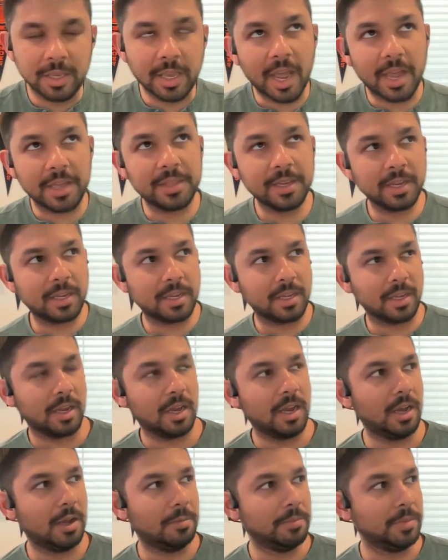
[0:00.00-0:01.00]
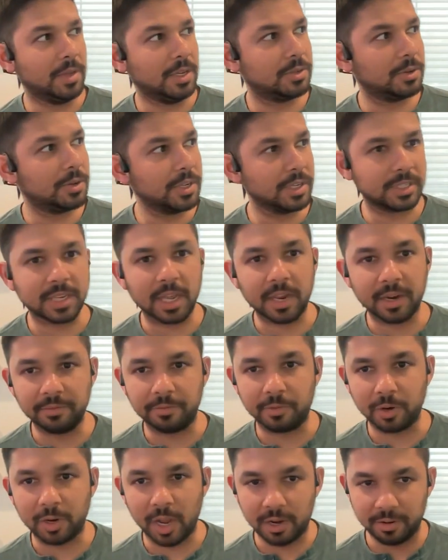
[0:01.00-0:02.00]
Yeah, I think um, it's really exciting
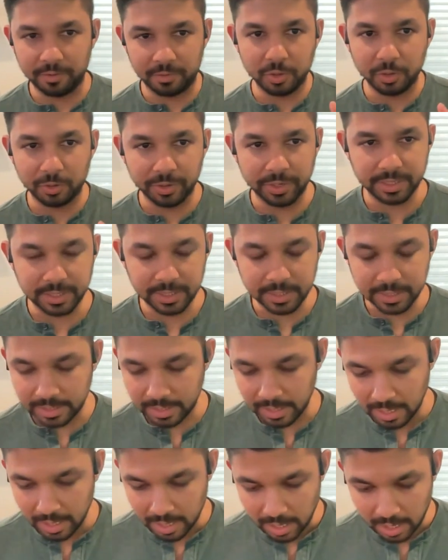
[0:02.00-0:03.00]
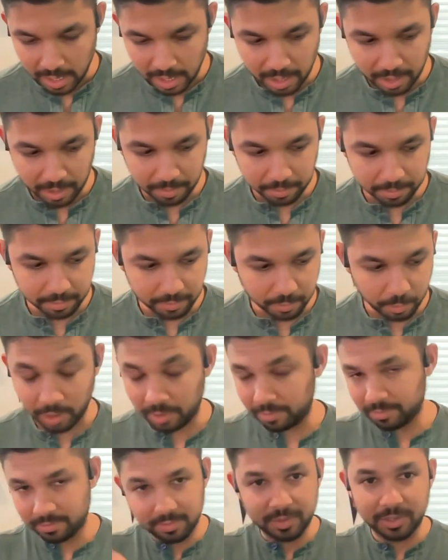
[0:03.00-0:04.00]
for kind of two reasons. Um,
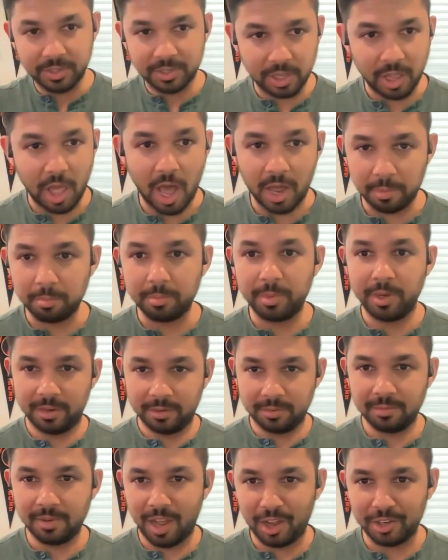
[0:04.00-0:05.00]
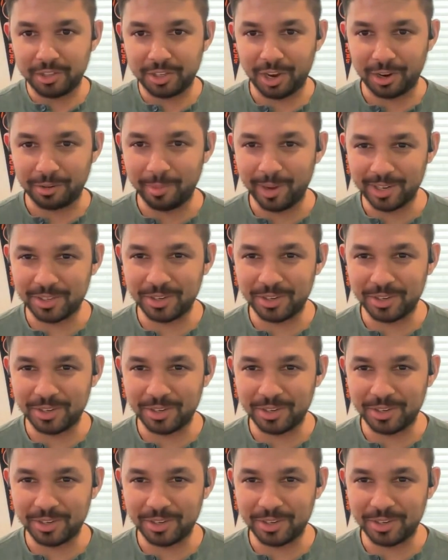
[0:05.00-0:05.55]
well, there's a lot, but I'll talk about